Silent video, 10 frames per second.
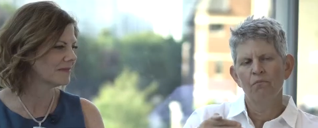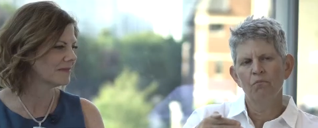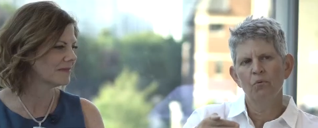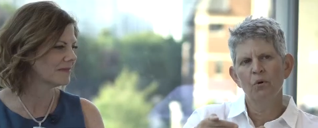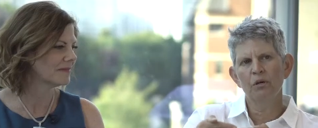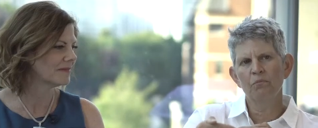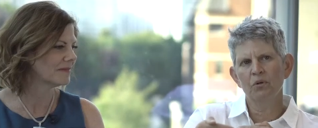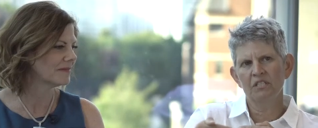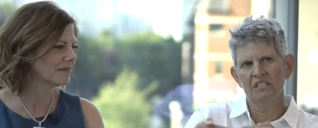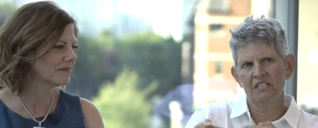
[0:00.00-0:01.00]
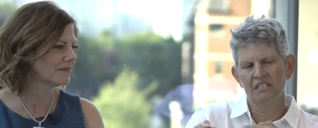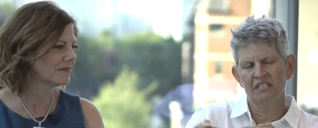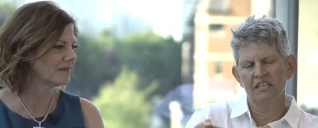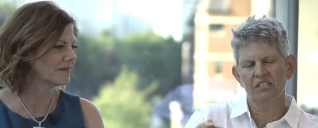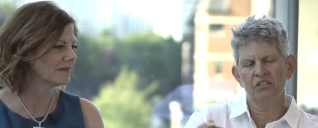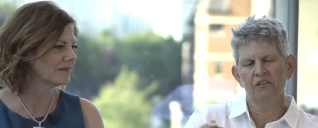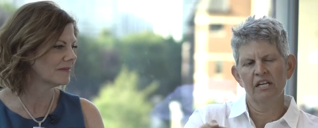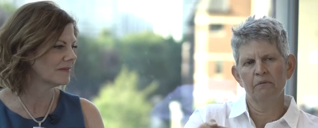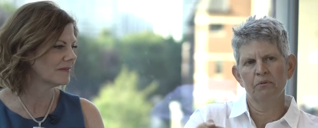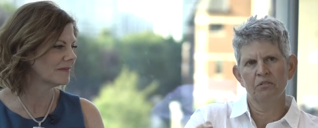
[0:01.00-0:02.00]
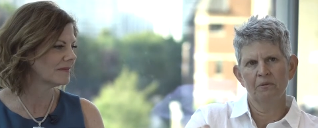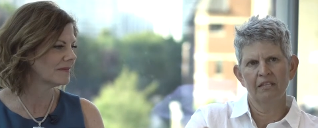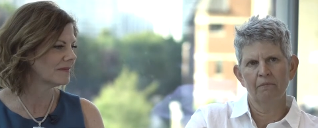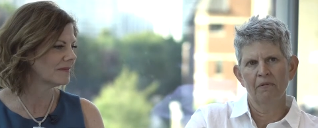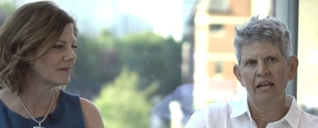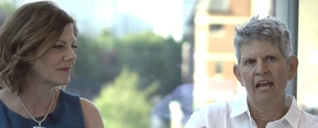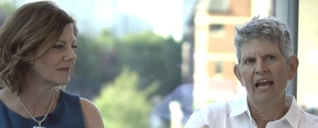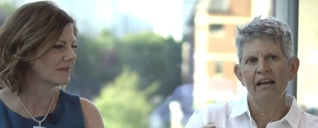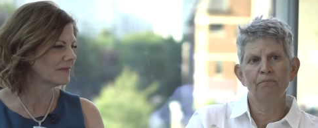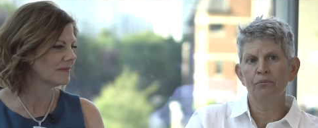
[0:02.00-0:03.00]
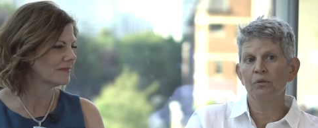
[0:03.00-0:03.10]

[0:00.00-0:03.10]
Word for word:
Speaker 1: More and more distance gets created between them, and